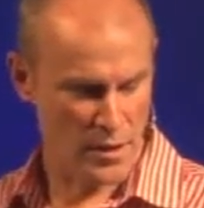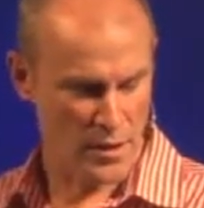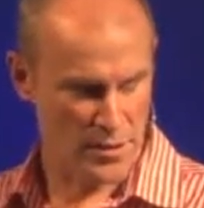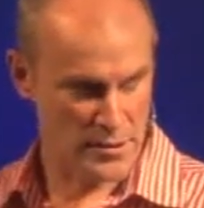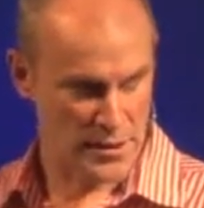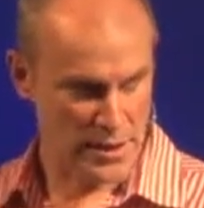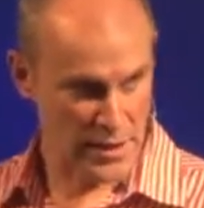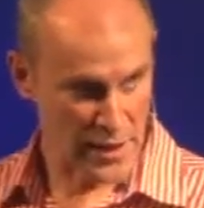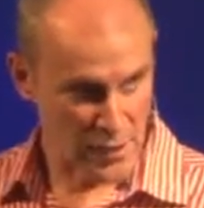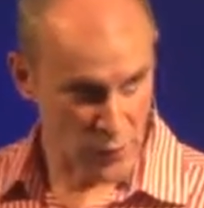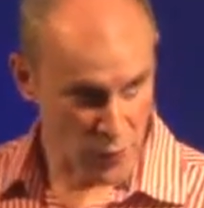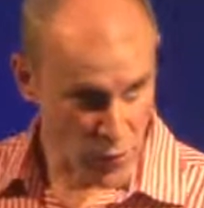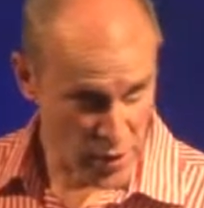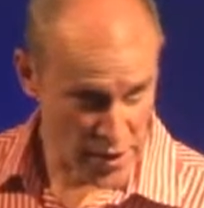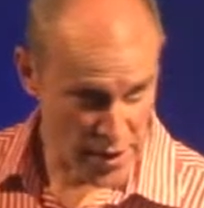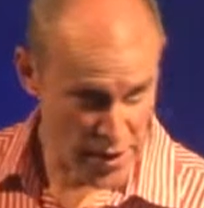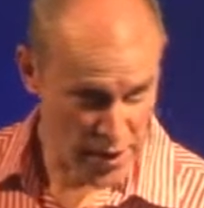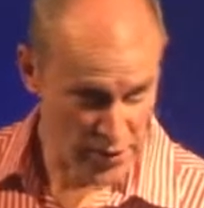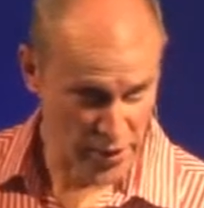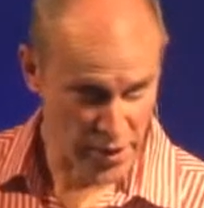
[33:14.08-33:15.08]
To love one
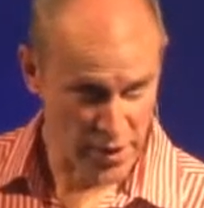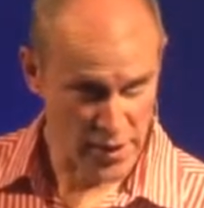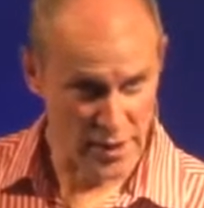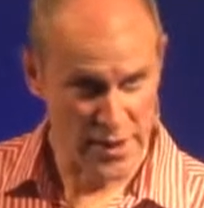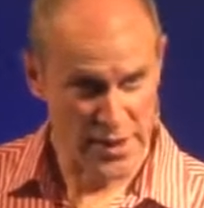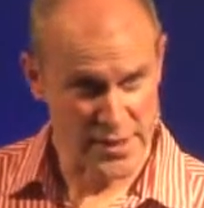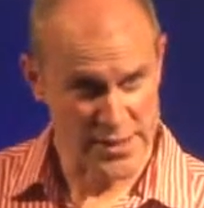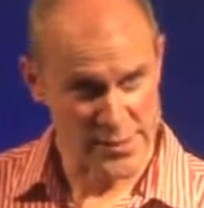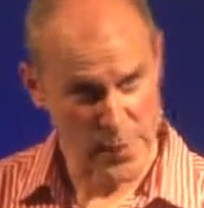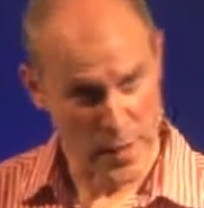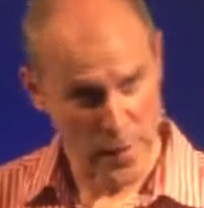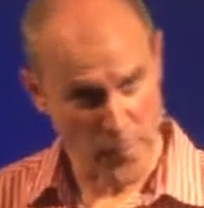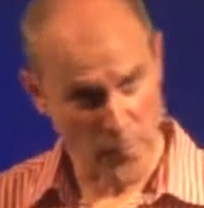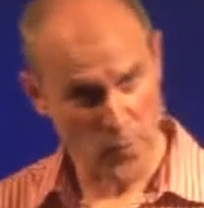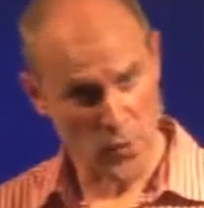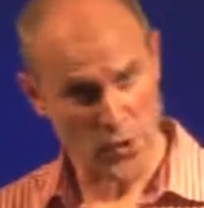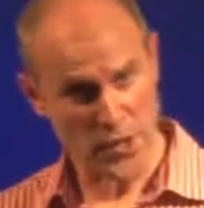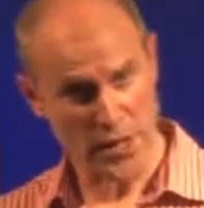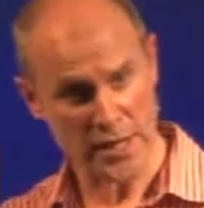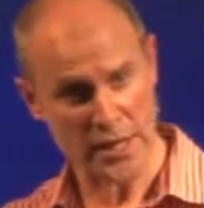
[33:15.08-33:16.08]
another is about
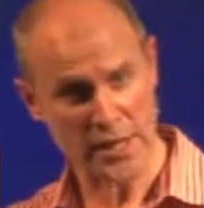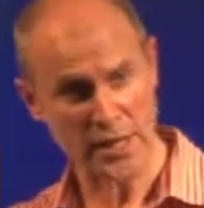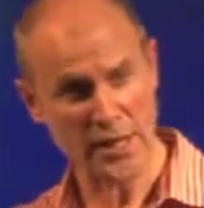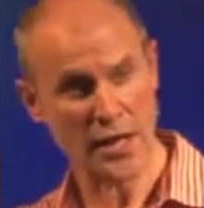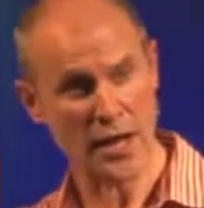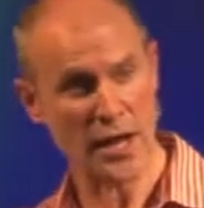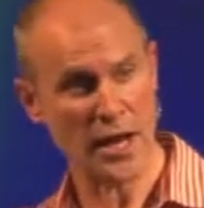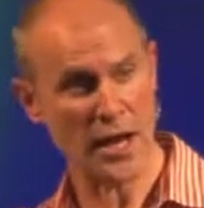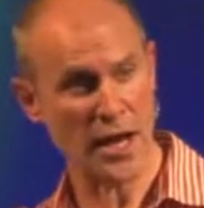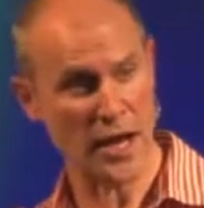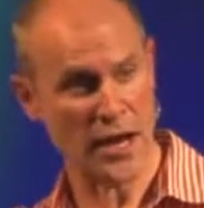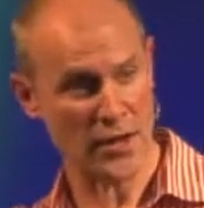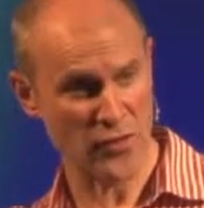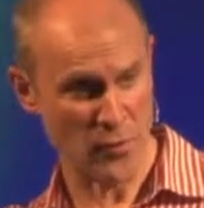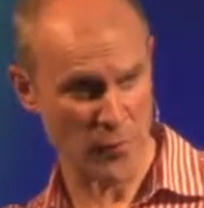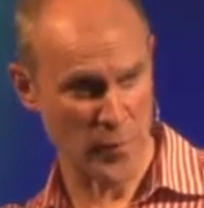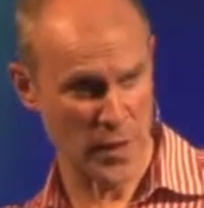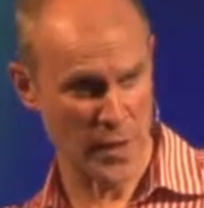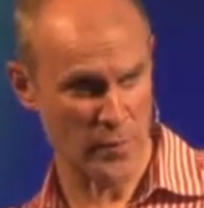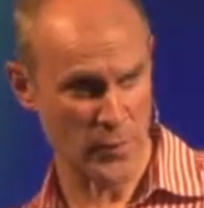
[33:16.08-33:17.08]
putting other
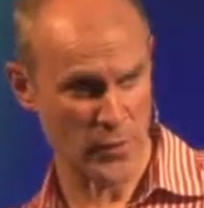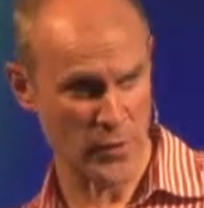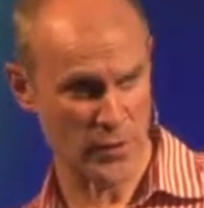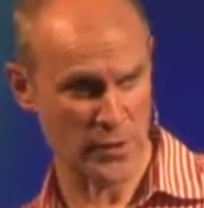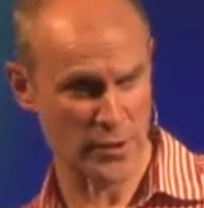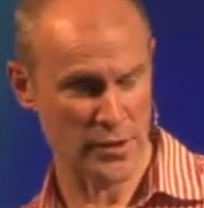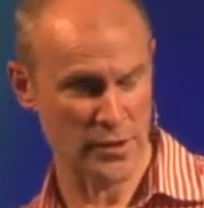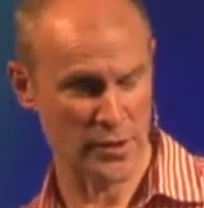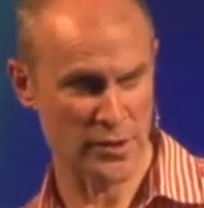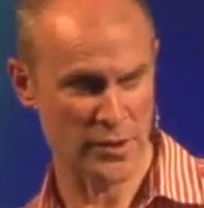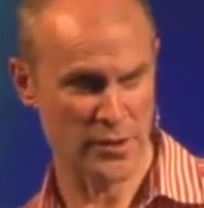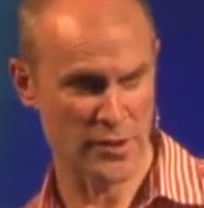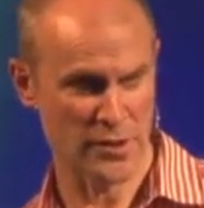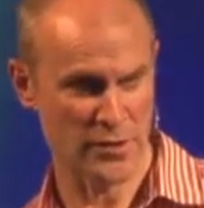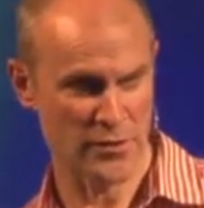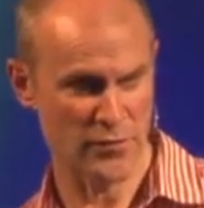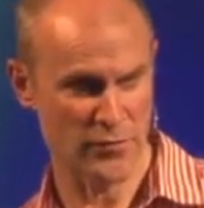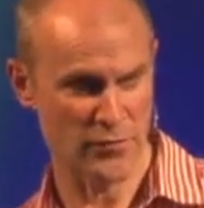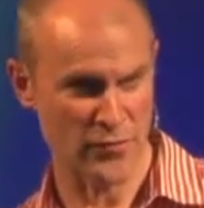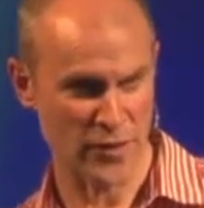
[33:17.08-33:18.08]
people
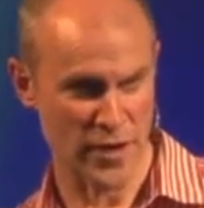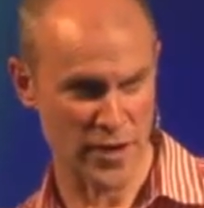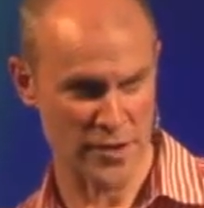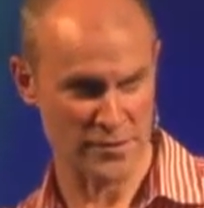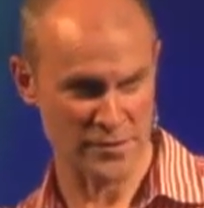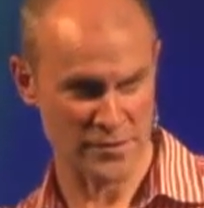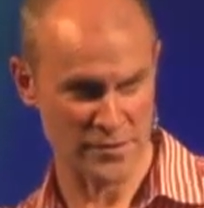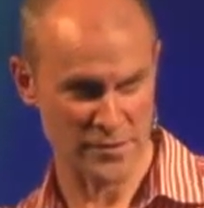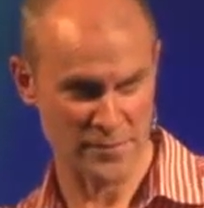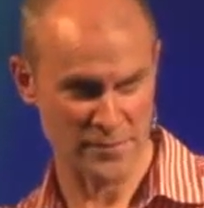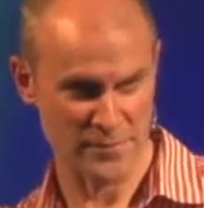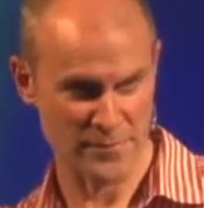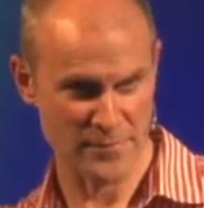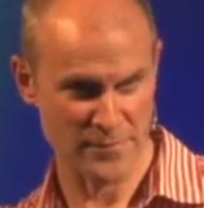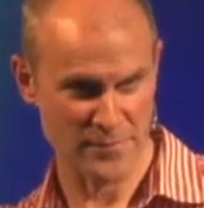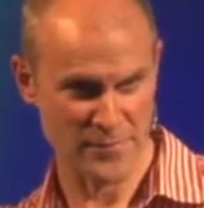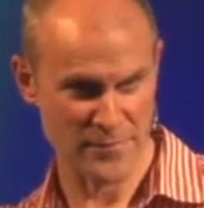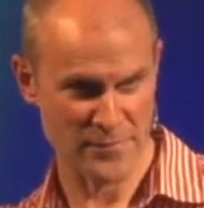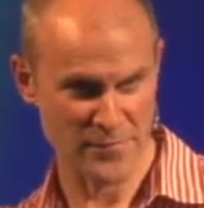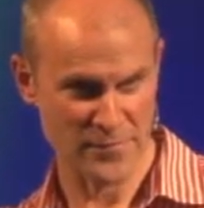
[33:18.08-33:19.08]
first.
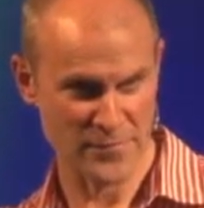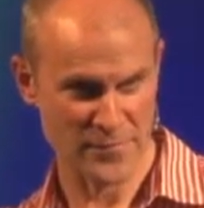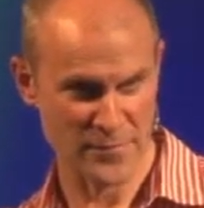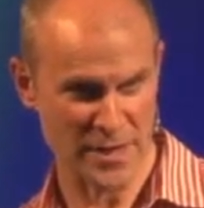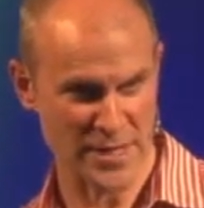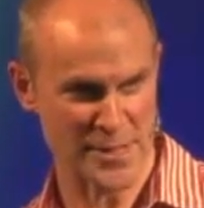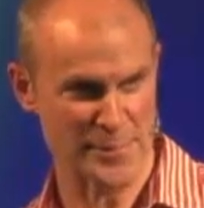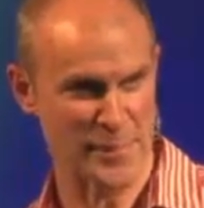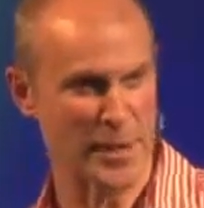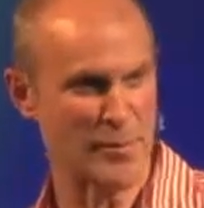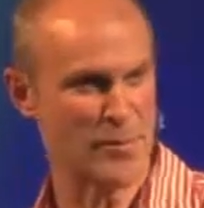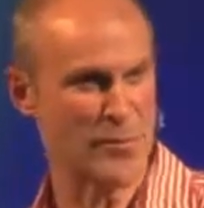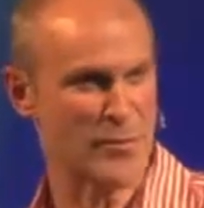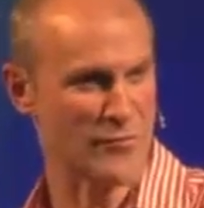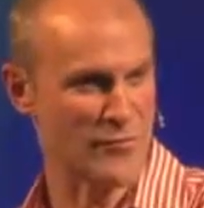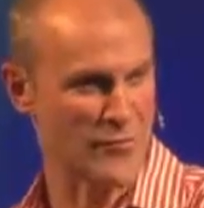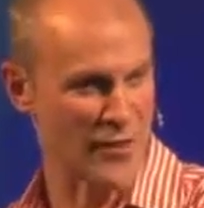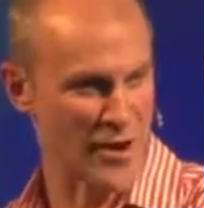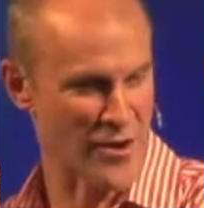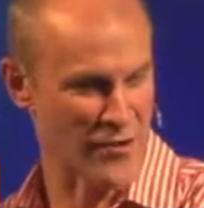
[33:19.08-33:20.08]
It's about
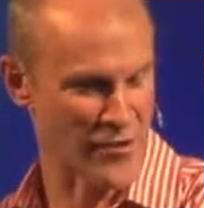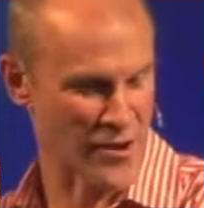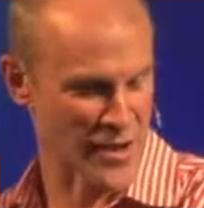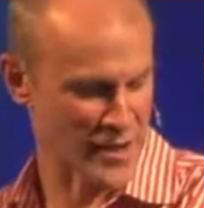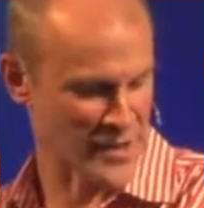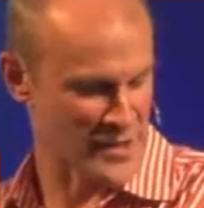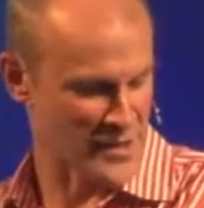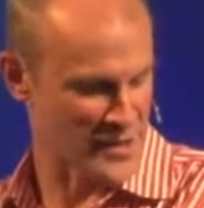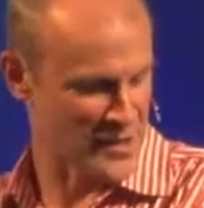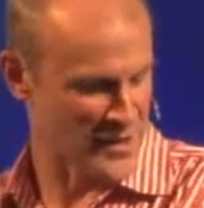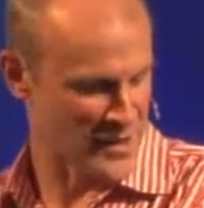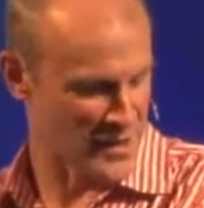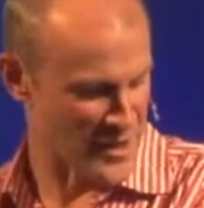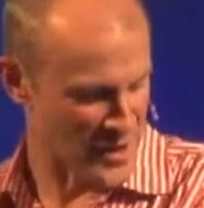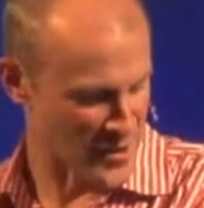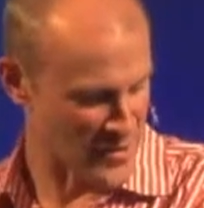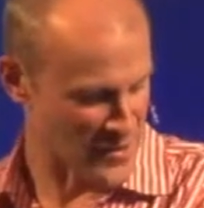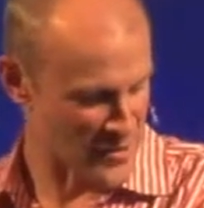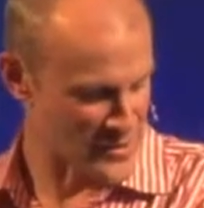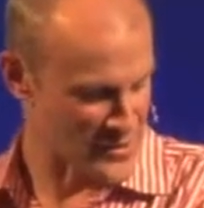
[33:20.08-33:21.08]
preferring
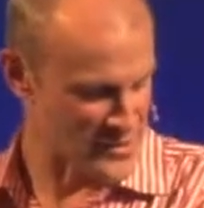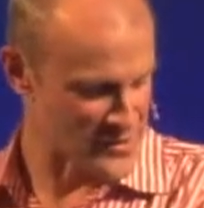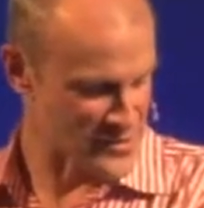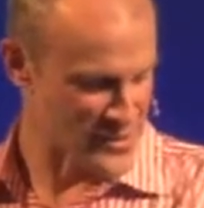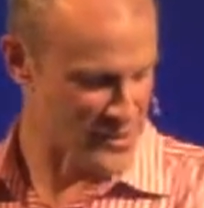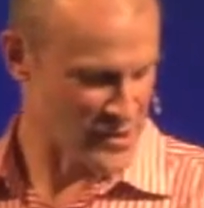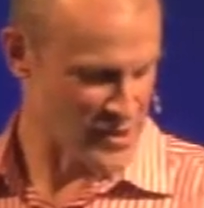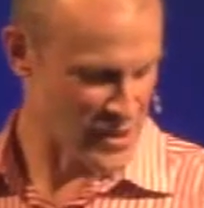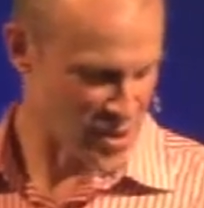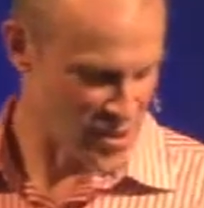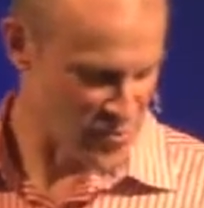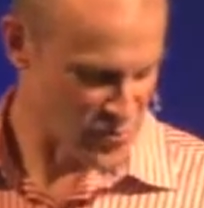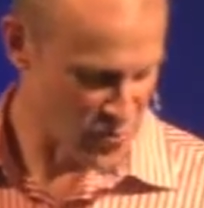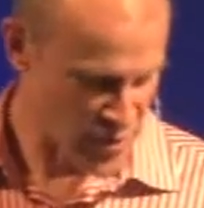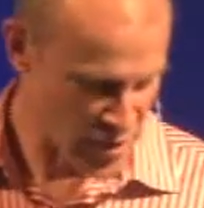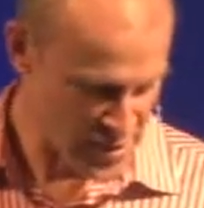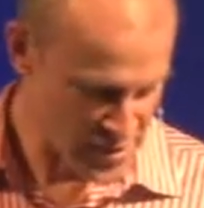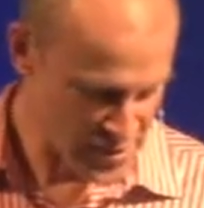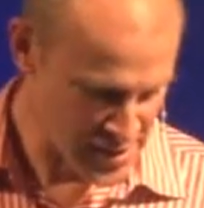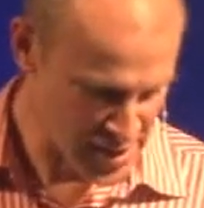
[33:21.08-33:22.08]
others over
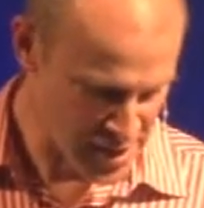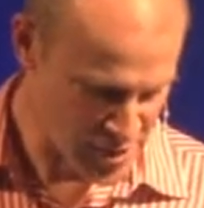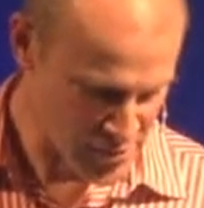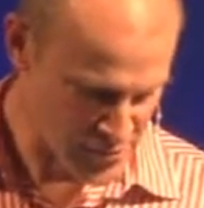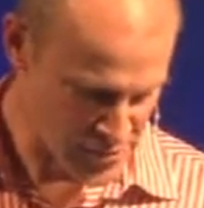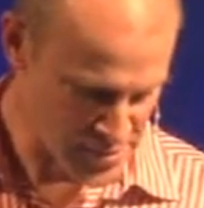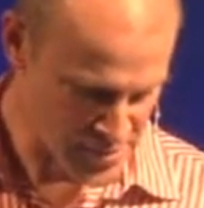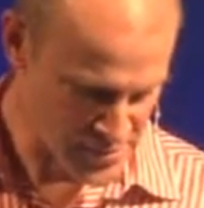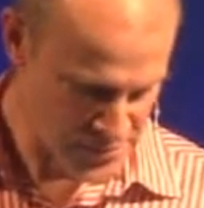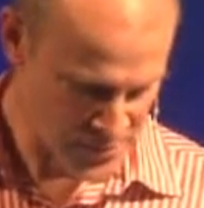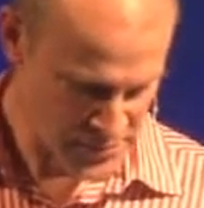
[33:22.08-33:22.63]
ourselves.